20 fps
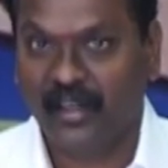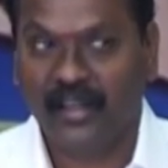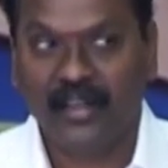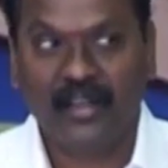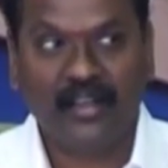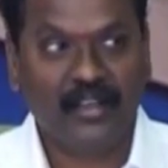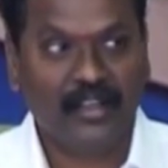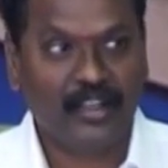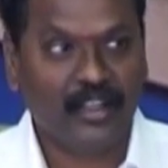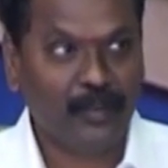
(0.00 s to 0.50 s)

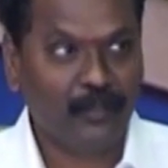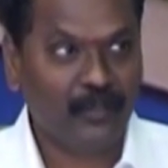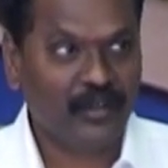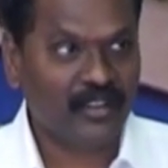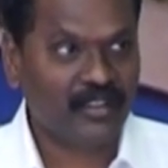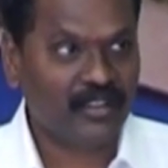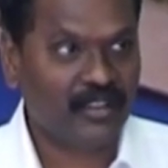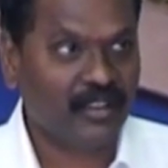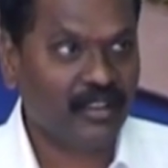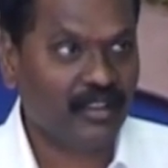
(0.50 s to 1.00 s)
In
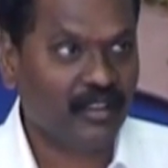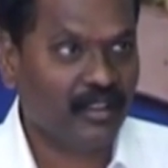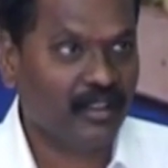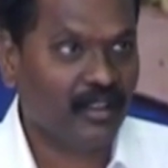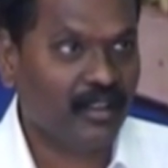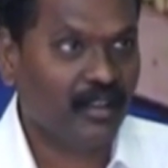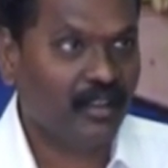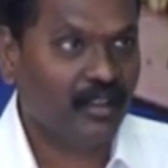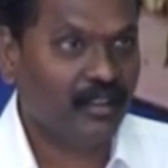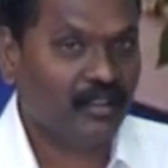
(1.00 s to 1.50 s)
deterministic,
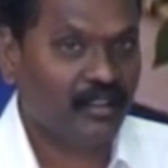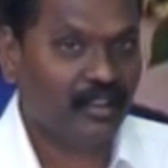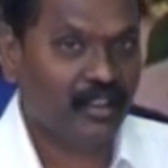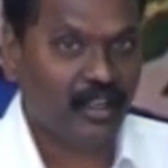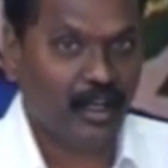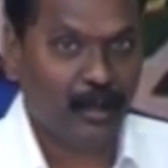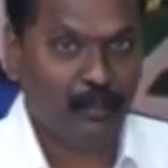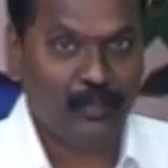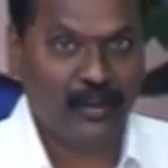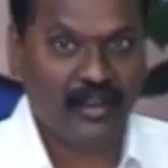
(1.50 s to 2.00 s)
the
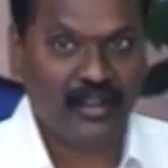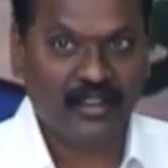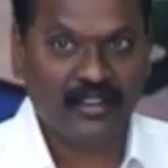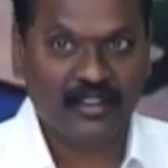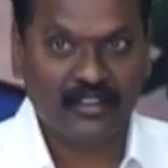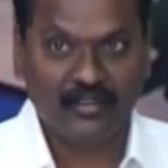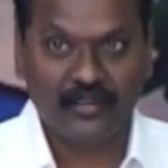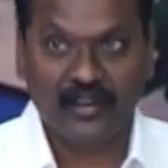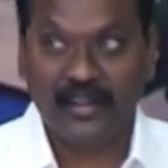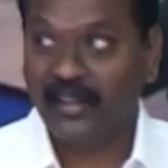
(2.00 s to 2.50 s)
number
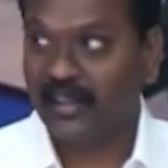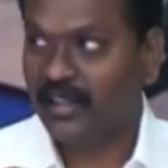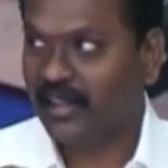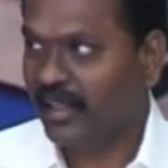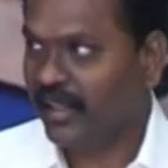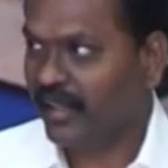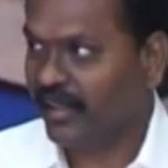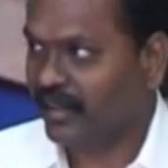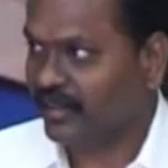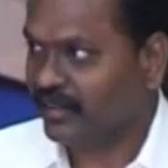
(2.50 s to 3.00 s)
is very
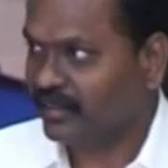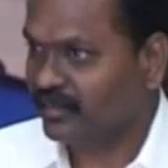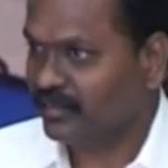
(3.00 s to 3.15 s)
clear.